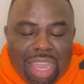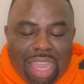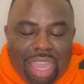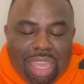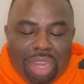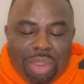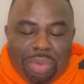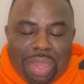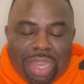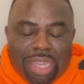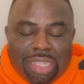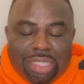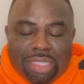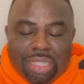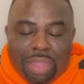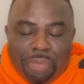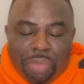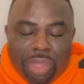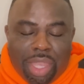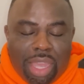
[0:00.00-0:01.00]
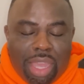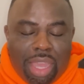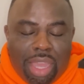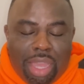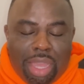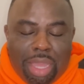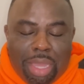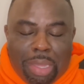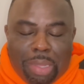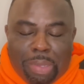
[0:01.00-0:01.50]
Anyways,
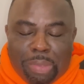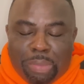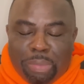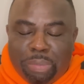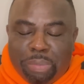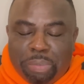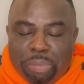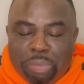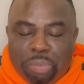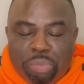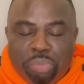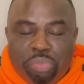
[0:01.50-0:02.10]
I'm